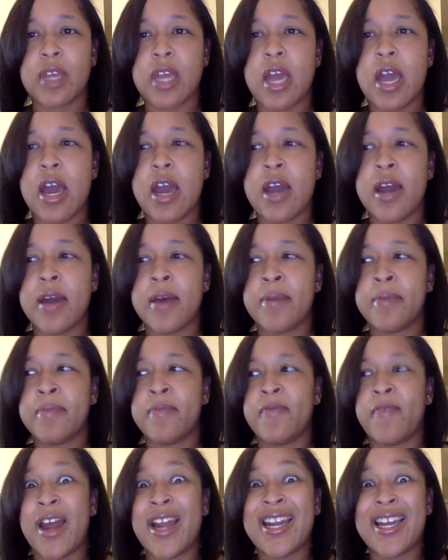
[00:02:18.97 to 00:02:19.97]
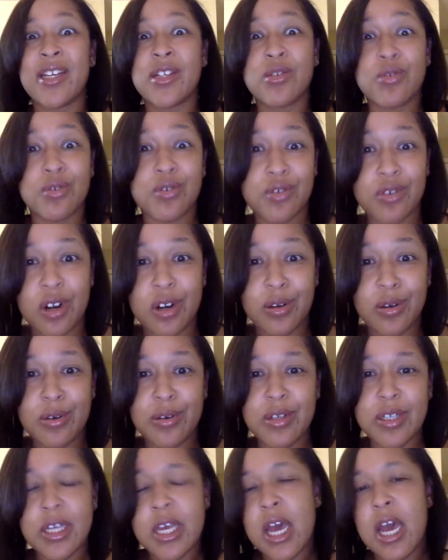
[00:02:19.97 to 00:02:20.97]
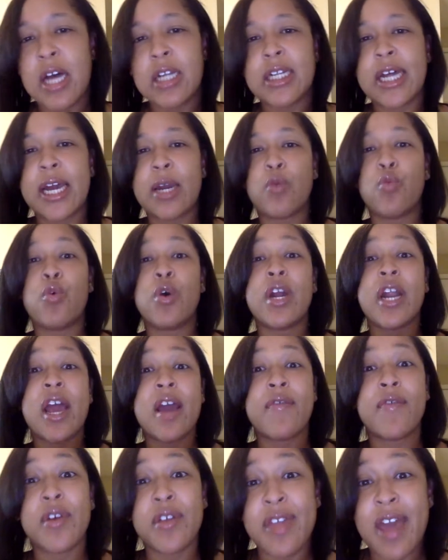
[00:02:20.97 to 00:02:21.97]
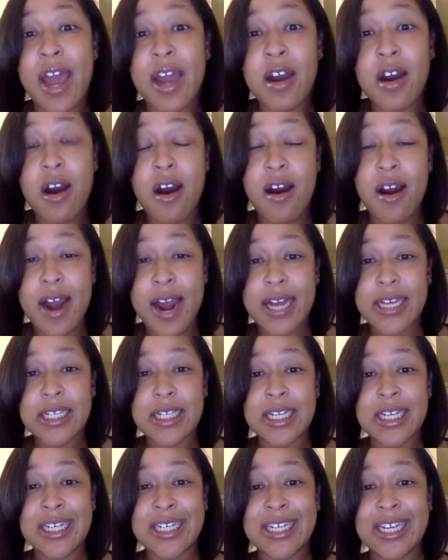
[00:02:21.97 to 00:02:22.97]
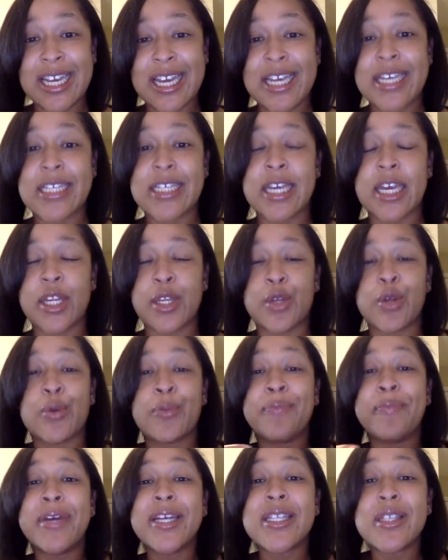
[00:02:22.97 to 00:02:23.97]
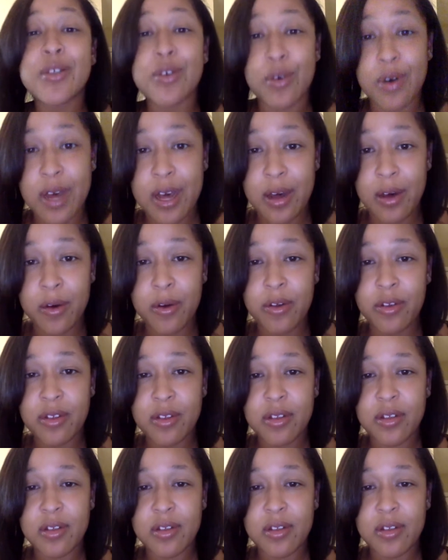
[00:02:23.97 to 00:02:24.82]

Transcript: um, financial struggles, like whatever that car accident is in your mental health,